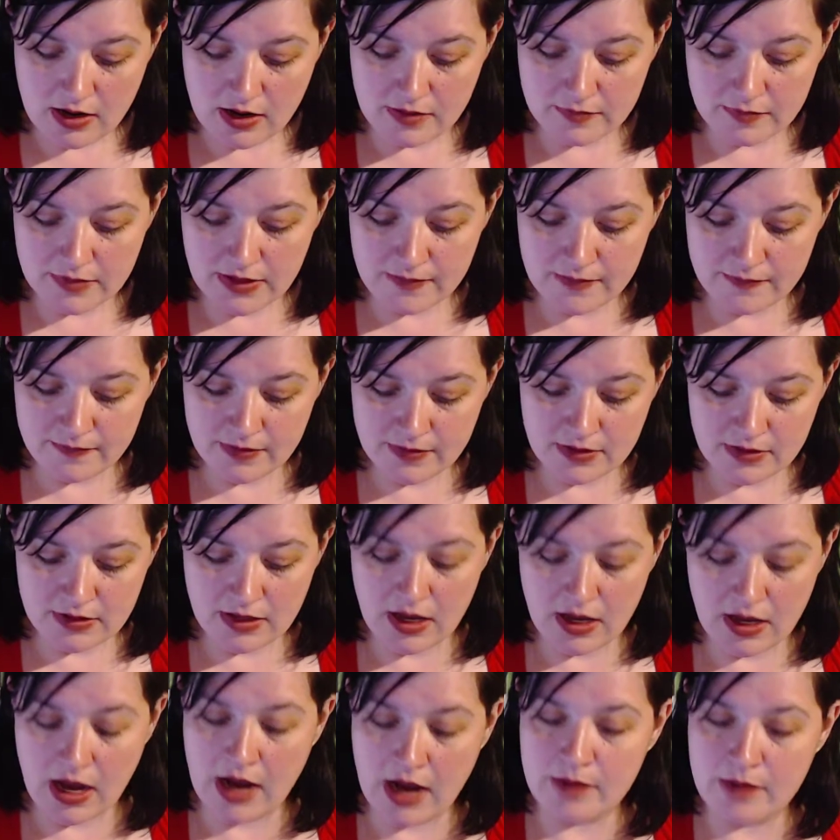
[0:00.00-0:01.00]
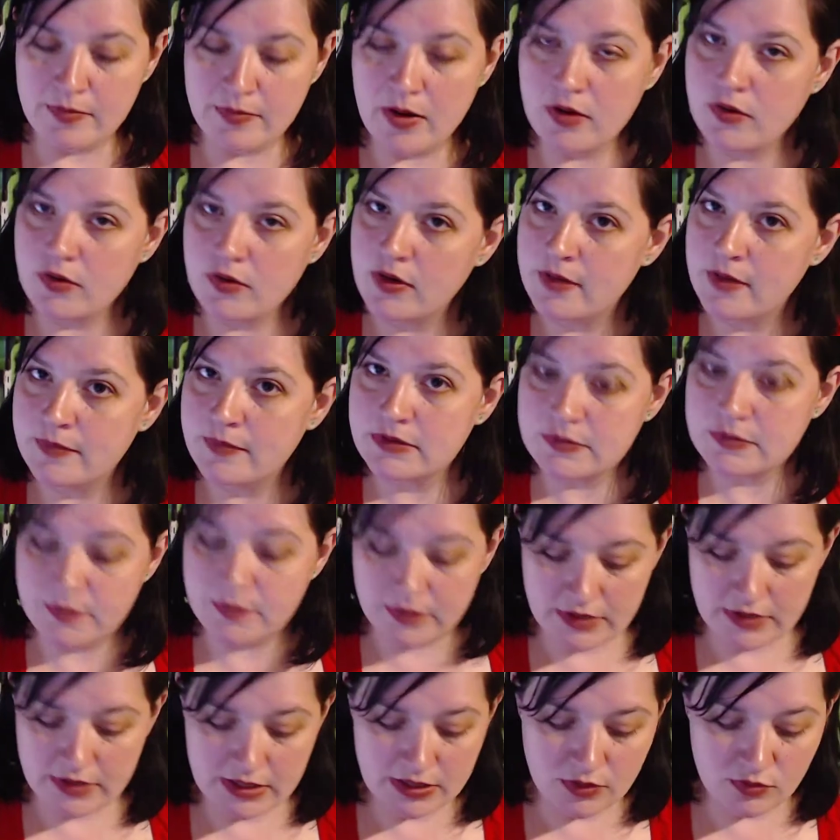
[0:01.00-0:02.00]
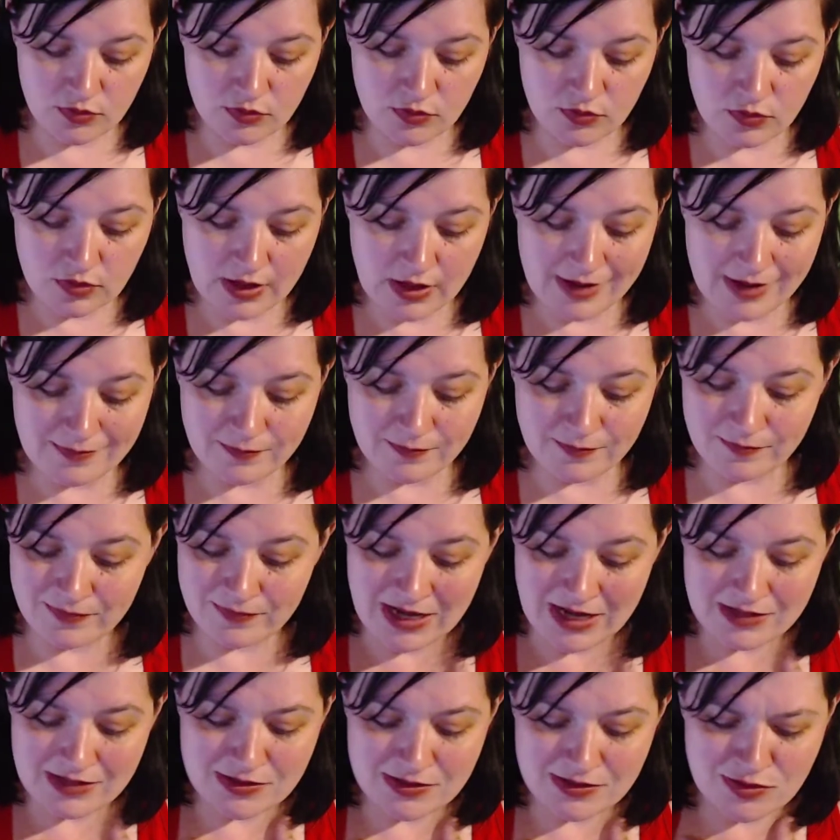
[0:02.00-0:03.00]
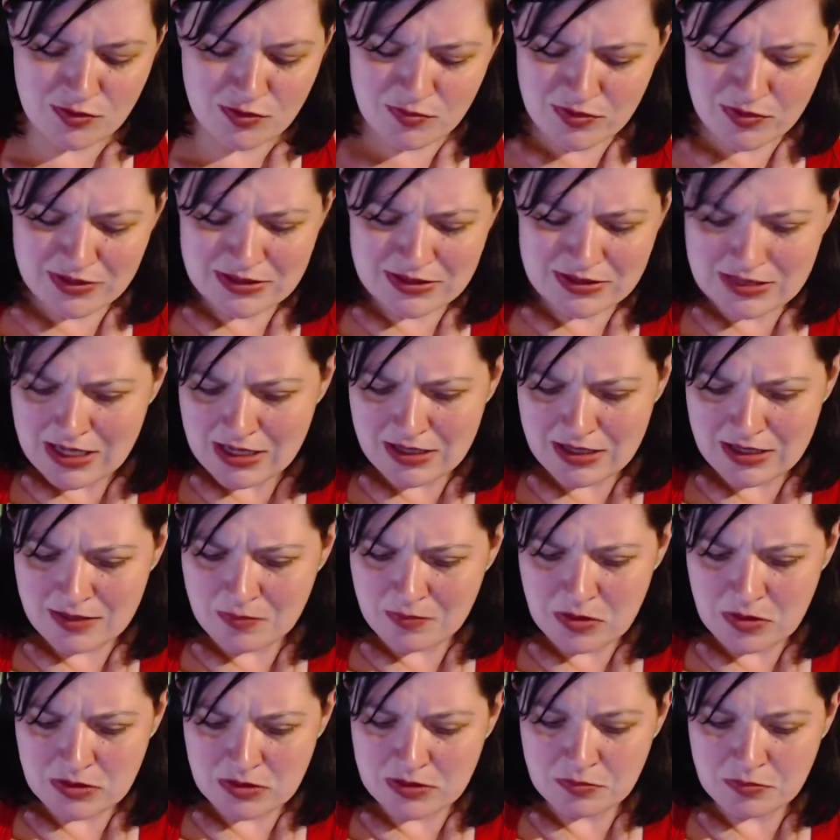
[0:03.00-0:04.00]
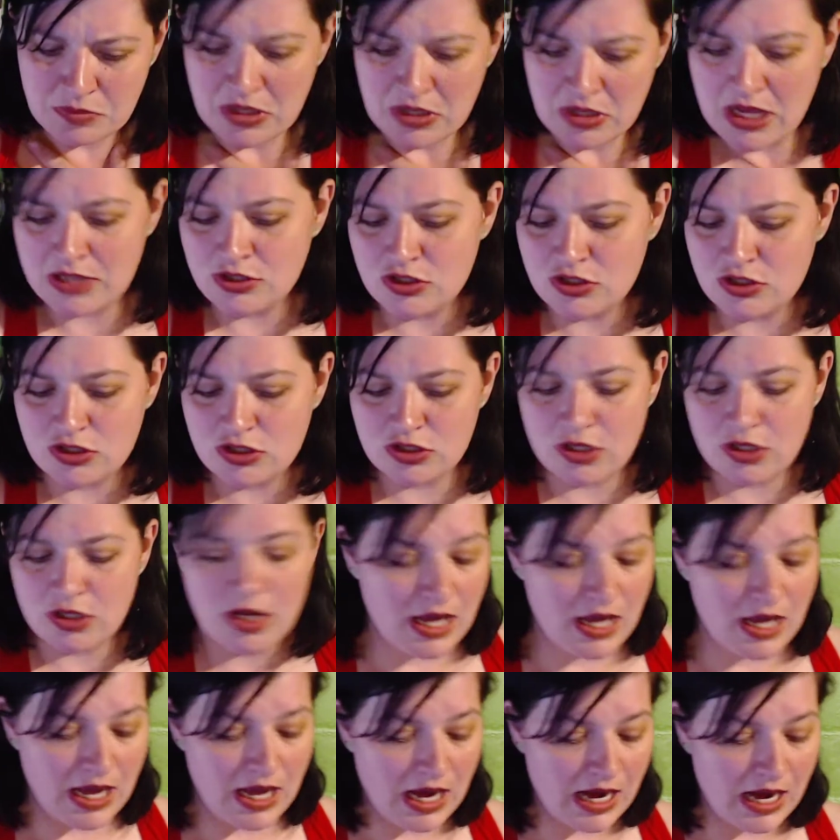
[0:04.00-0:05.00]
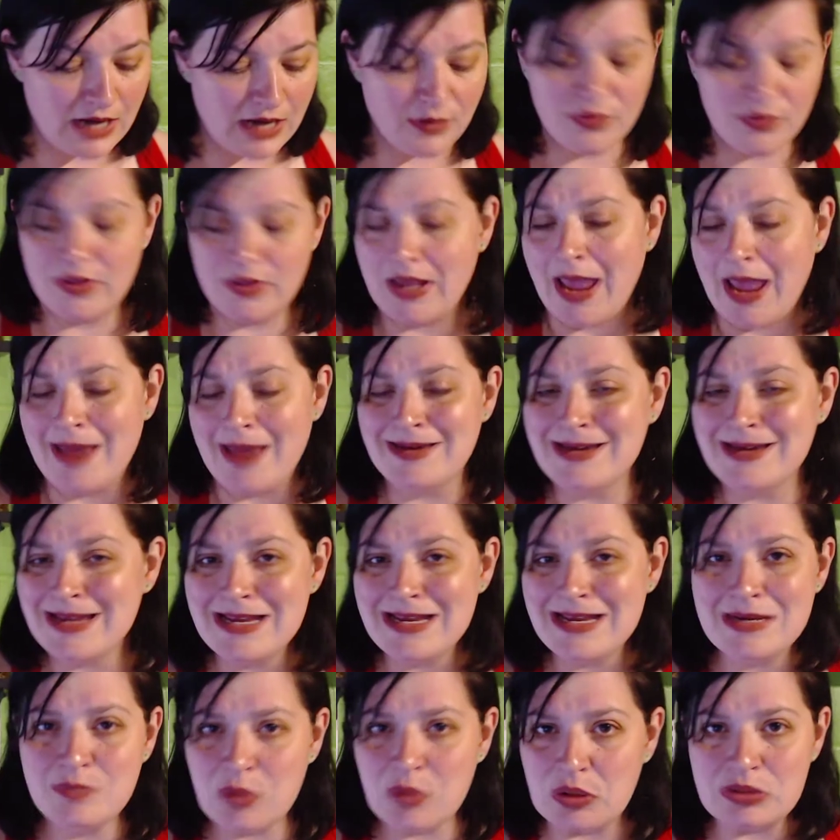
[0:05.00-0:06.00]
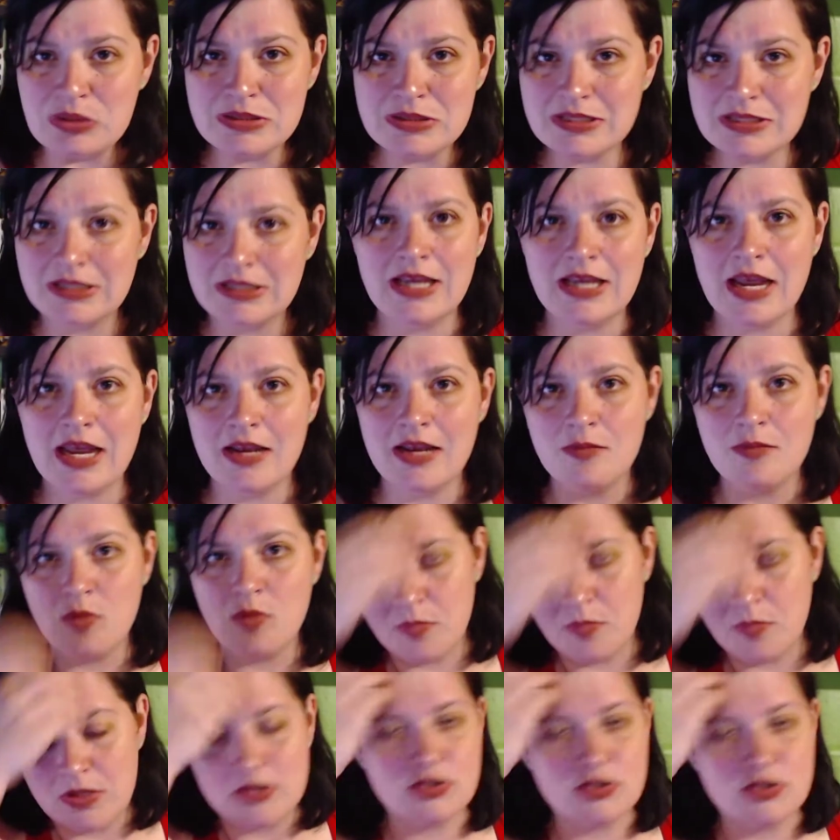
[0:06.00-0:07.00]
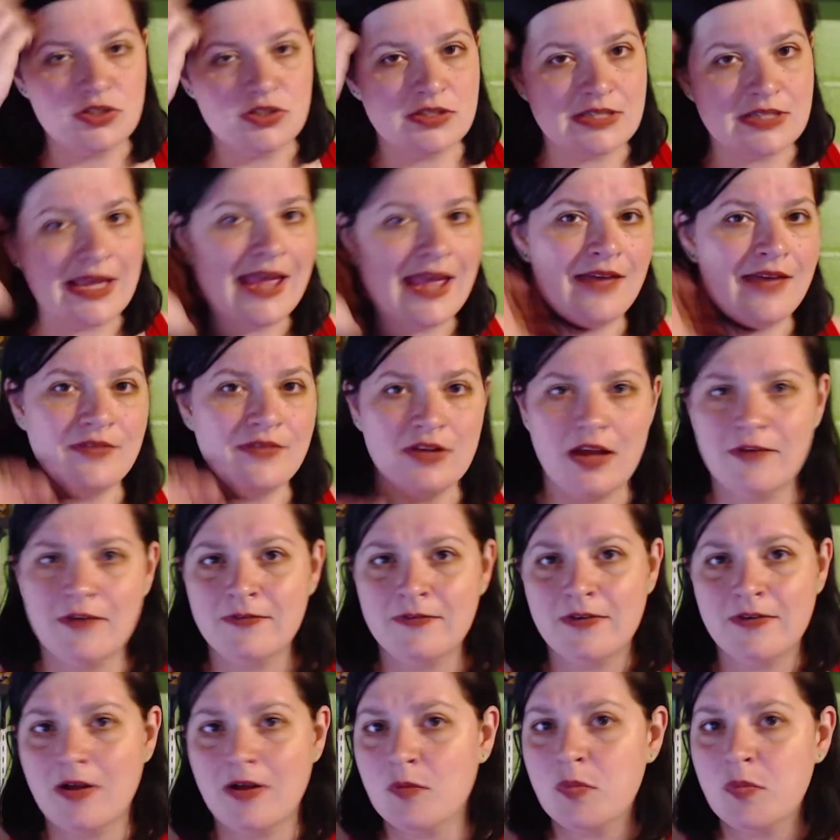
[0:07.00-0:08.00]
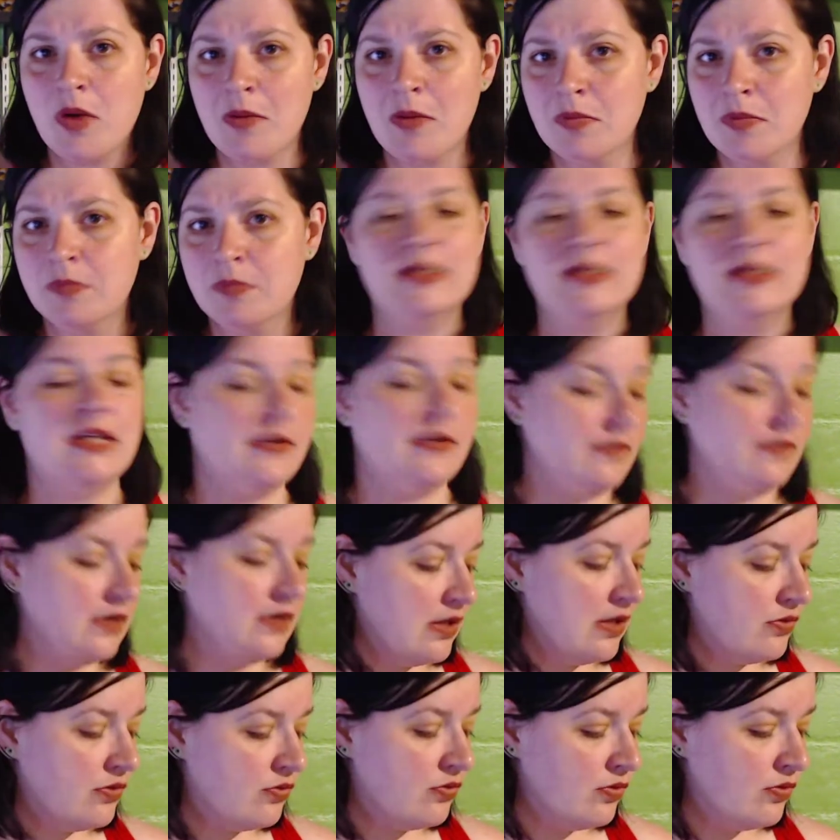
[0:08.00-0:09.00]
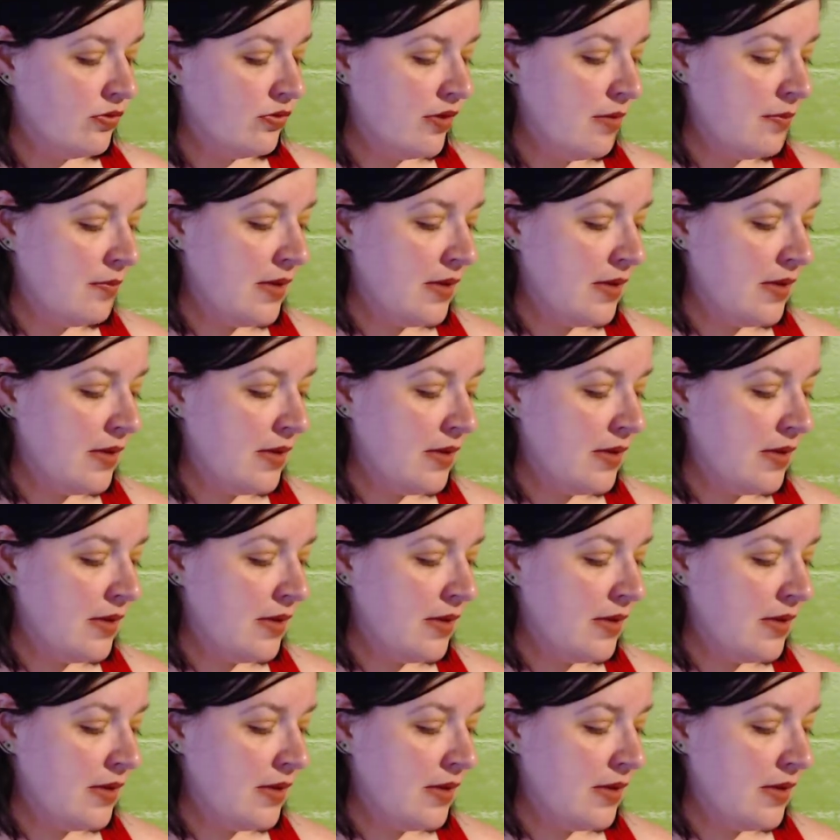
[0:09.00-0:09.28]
Even the eyebrow cream is pretty cool. I'm not super excited about the blush. I don't think I need, personally, any more blushes. I have enough, and I'll probably never get through them.